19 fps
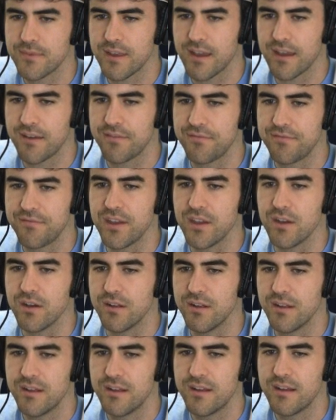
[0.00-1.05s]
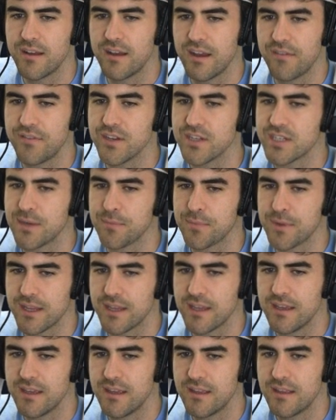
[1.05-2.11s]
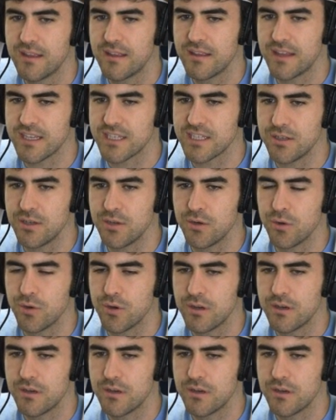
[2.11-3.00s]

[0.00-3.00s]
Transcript: I feel, I feel something that's new.